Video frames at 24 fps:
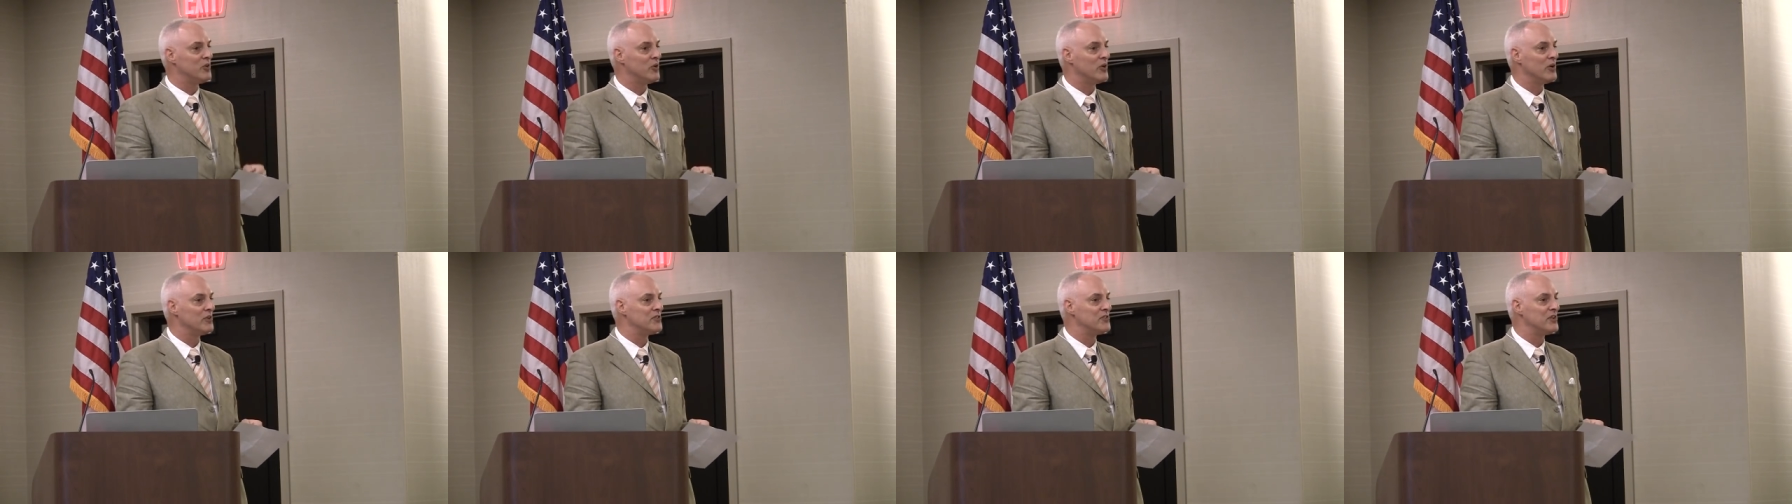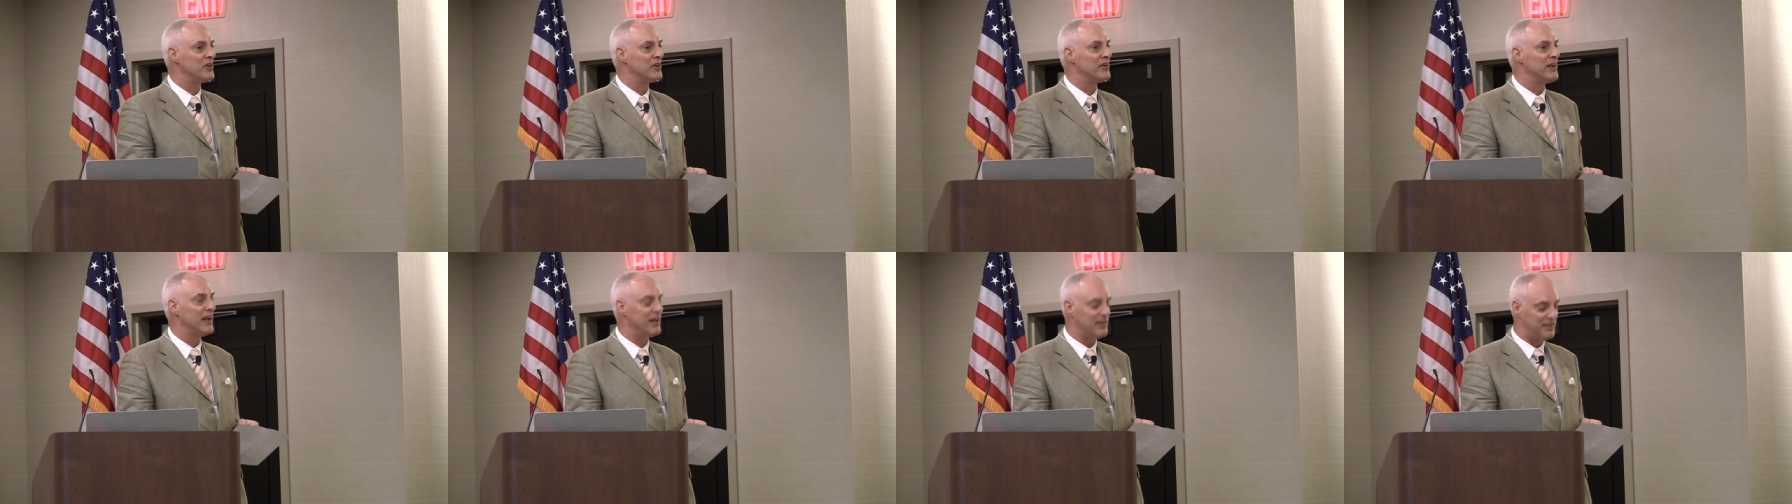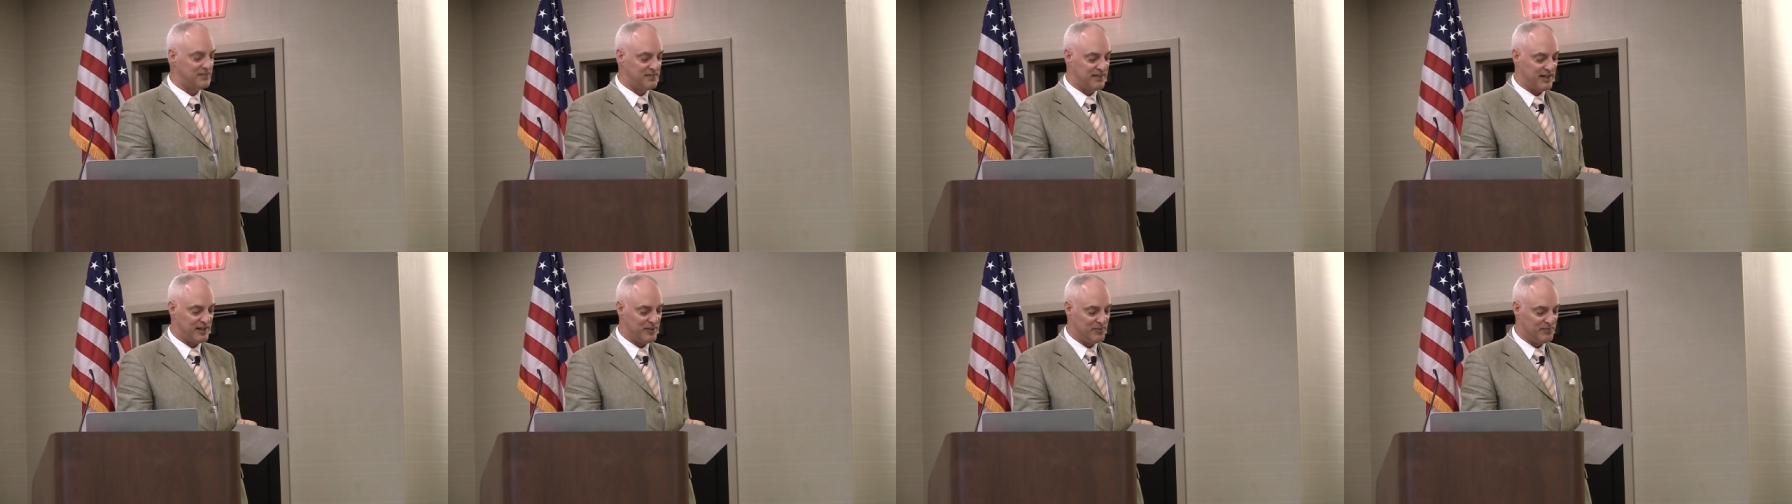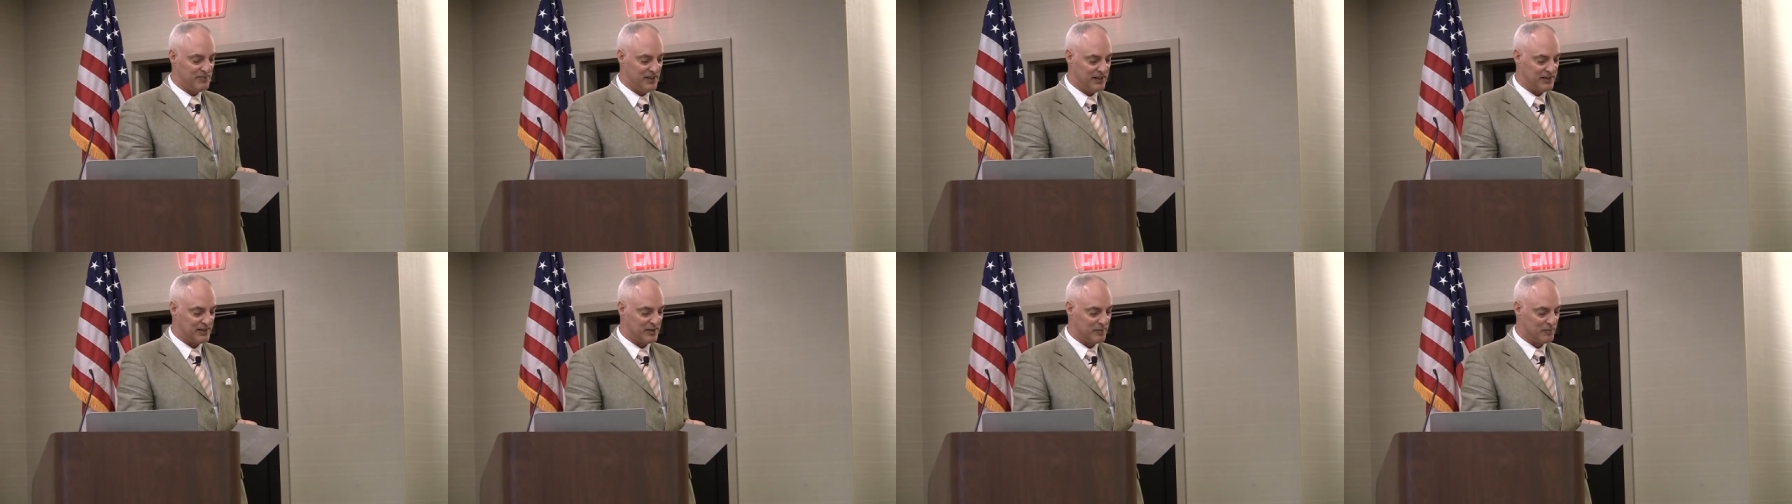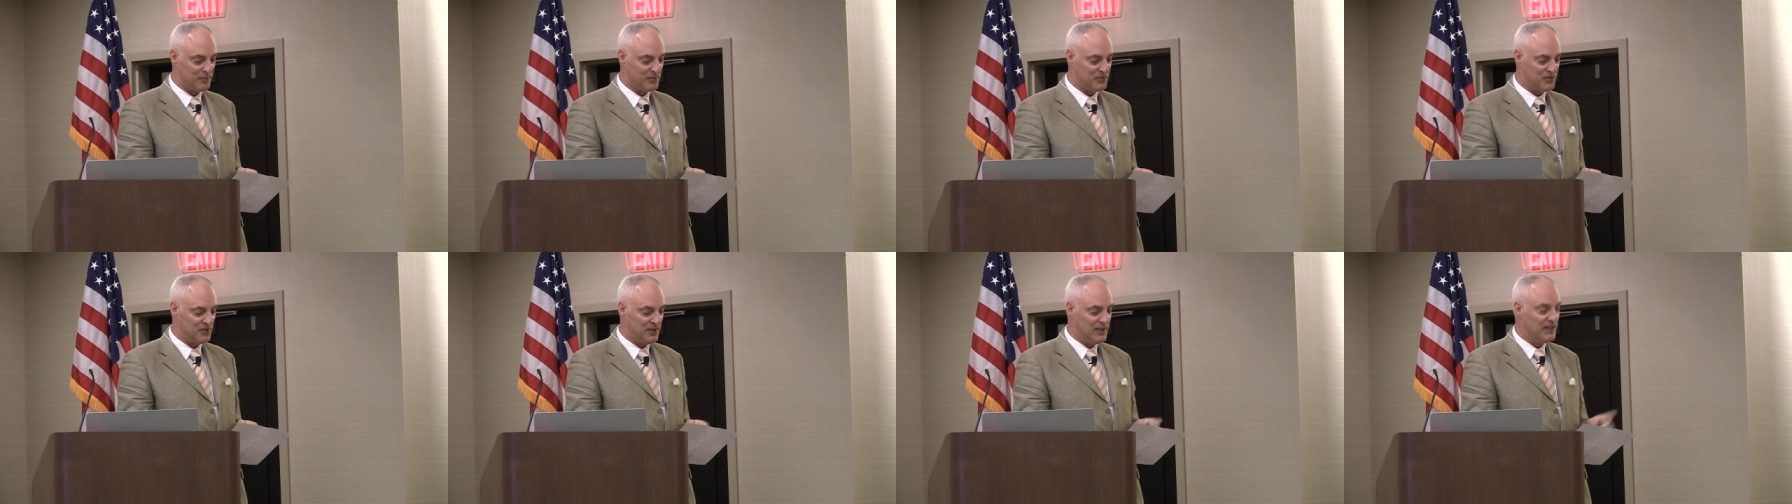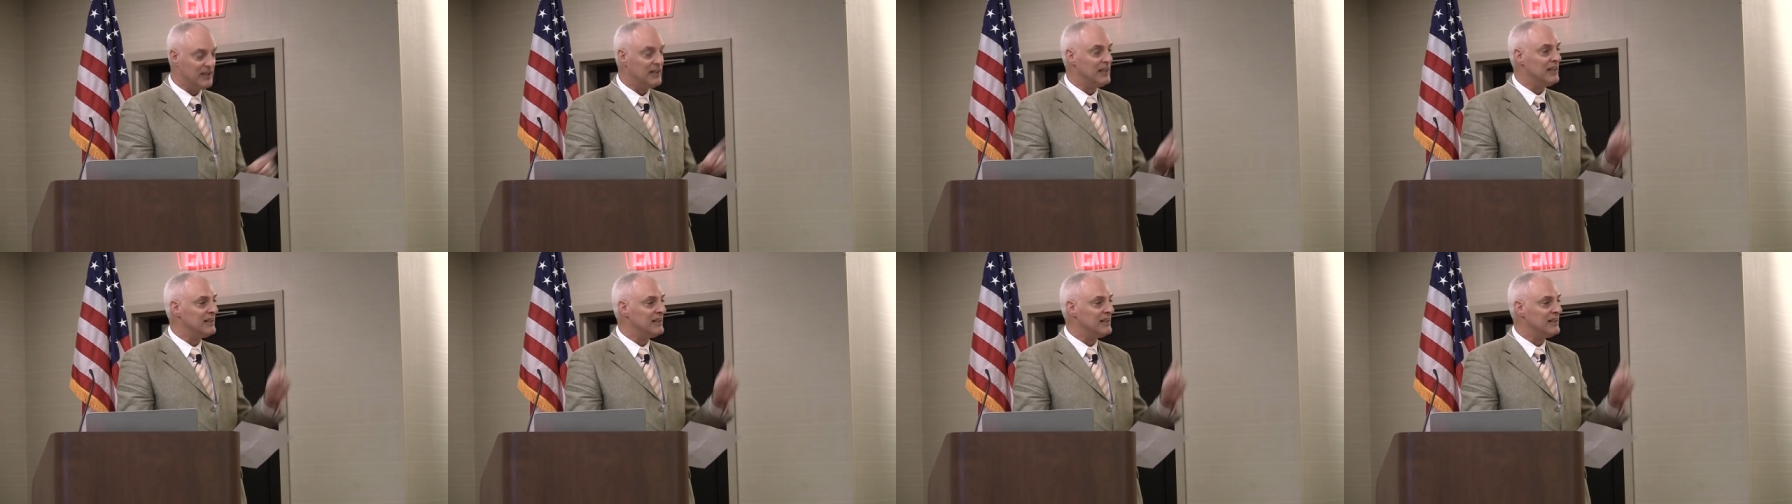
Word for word: towards their next set of victims,